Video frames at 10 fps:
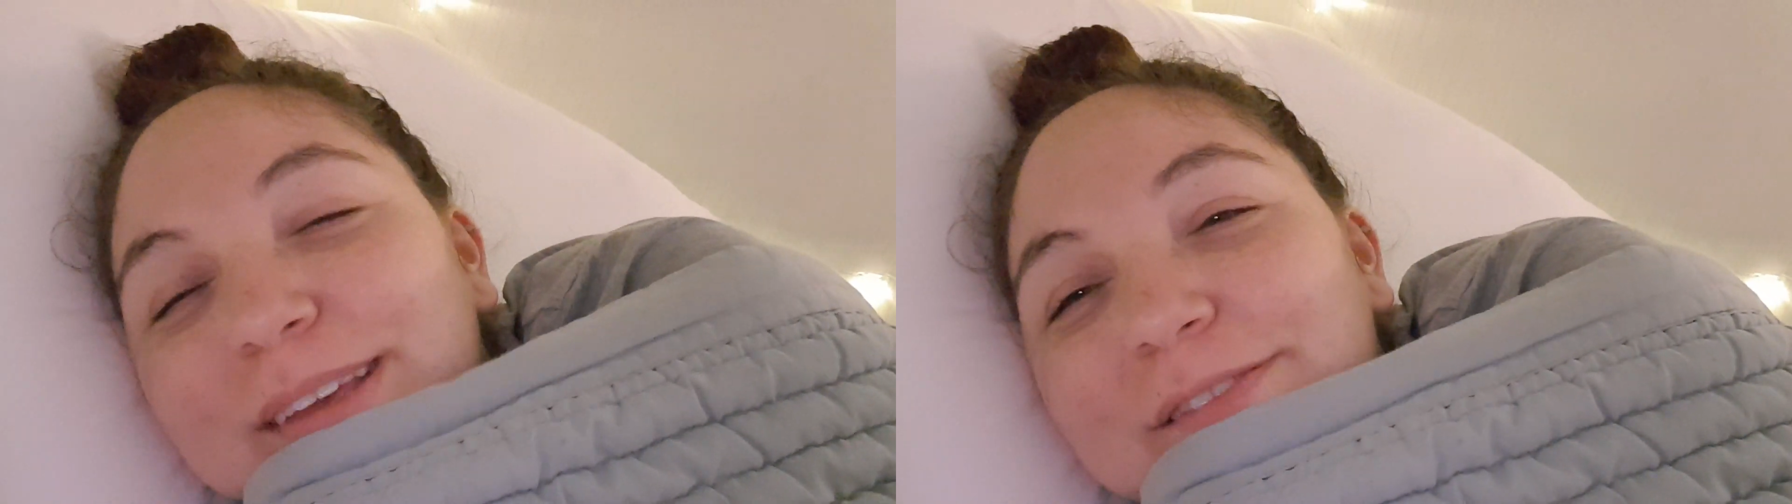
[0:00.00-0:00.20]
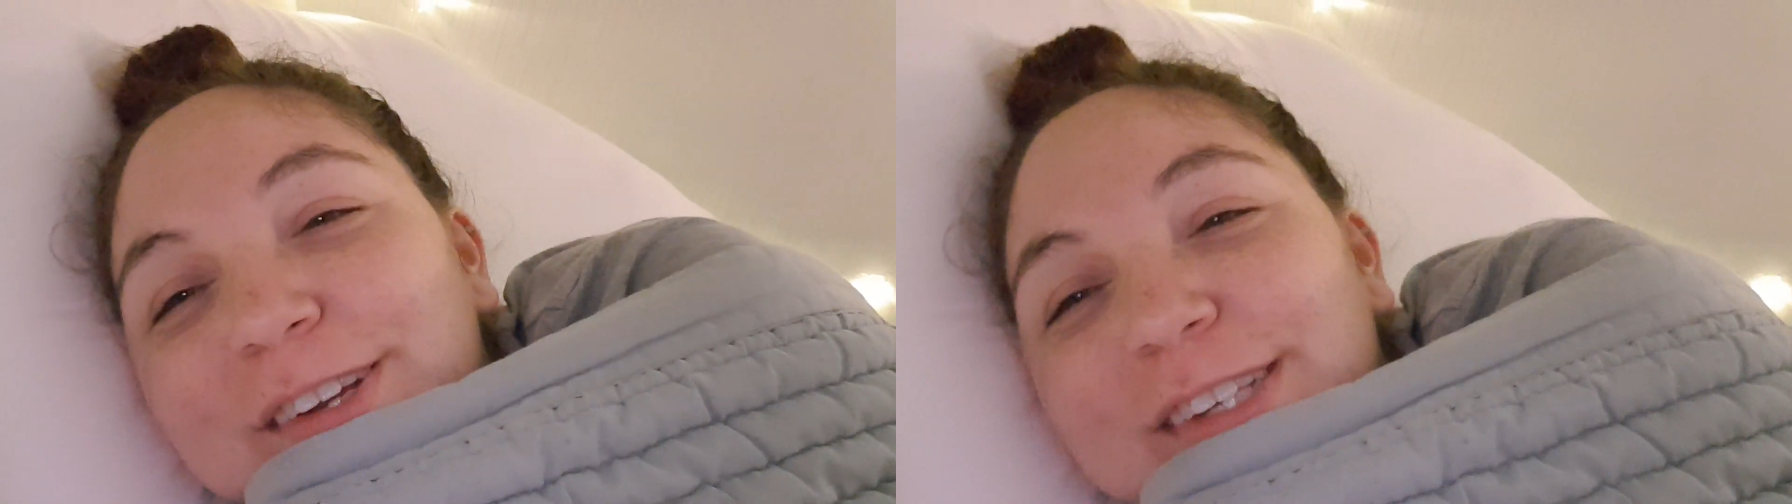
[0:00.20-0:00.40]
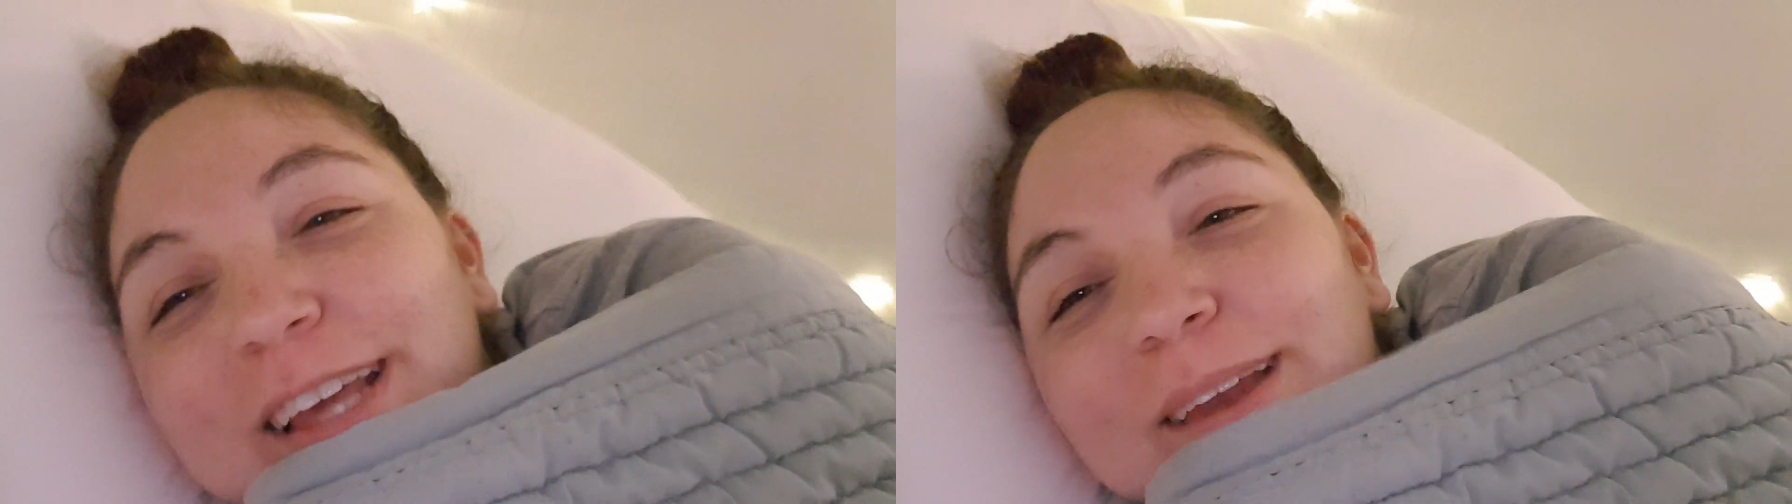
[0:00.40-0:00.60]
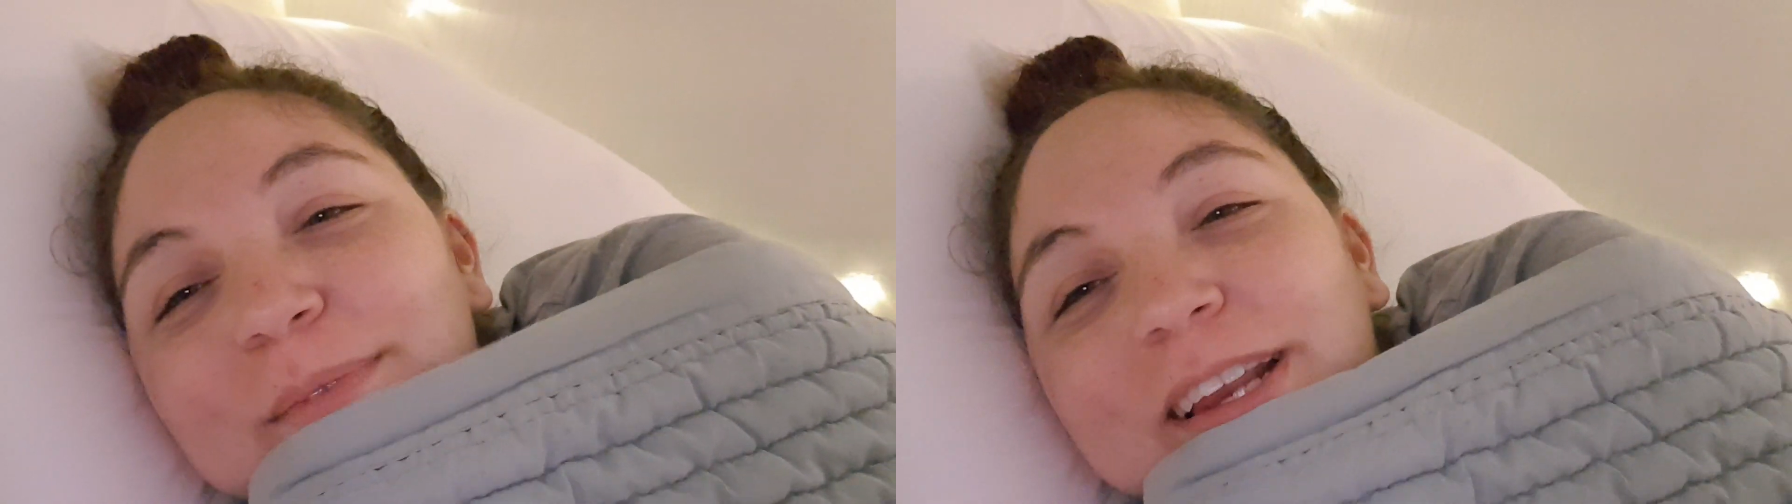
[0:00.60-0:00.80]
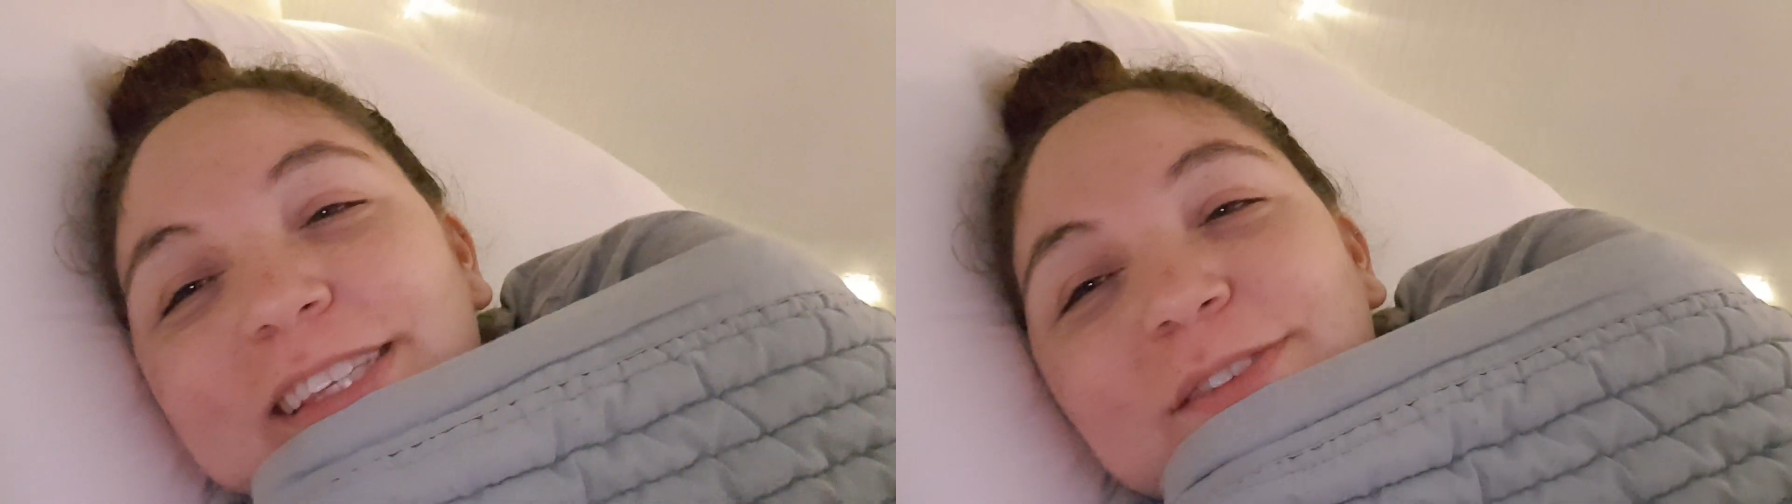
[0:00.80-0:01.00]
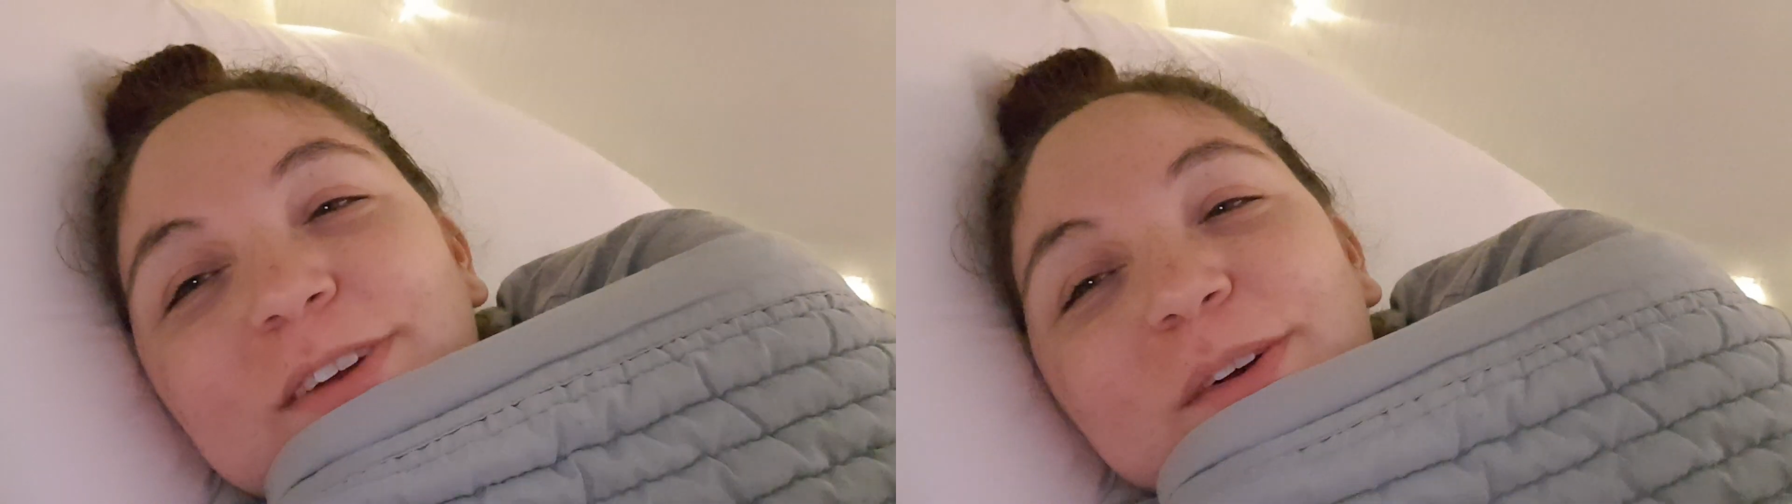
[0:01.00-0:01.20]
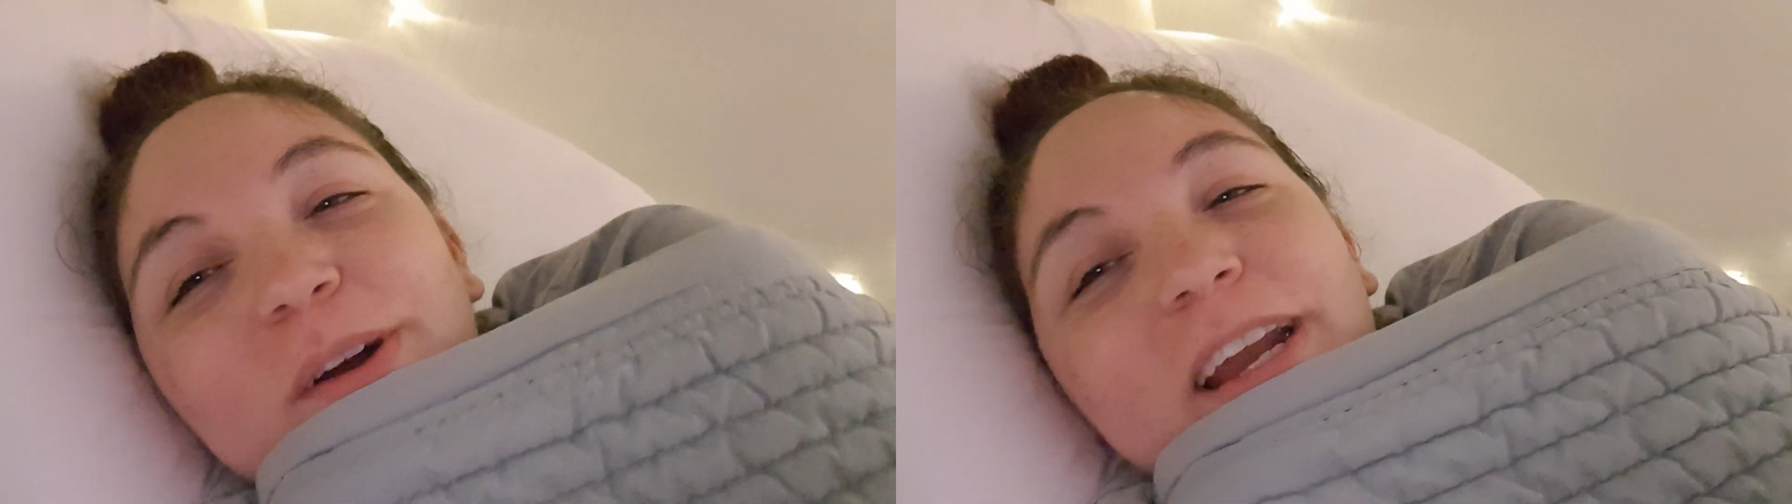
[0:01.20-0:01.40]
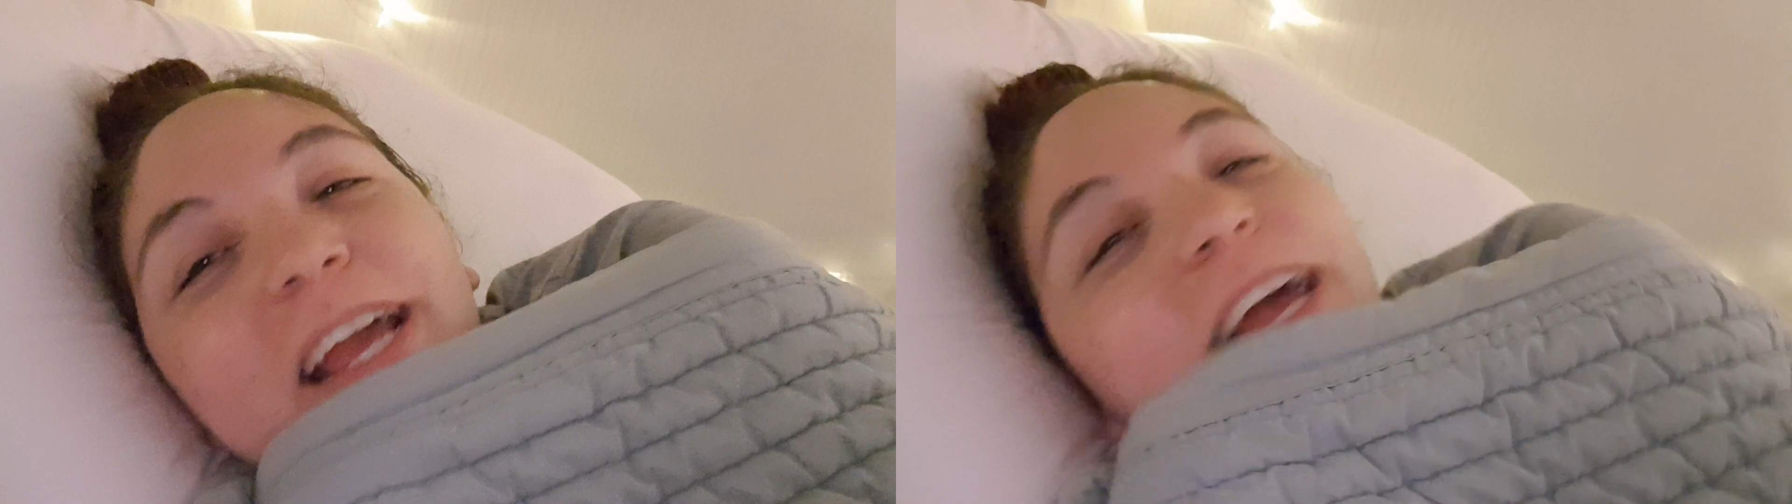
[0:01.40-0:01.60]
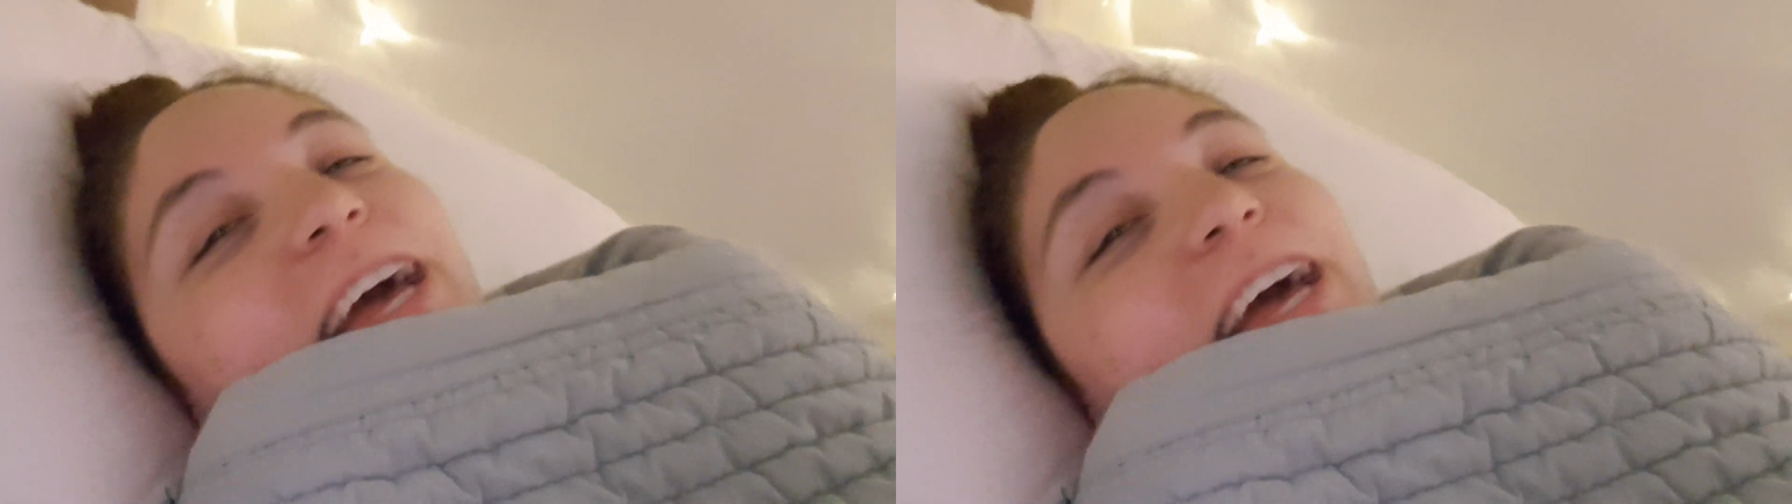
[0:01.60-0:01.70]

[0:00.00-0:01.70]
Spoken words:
after 10 minutes of recording.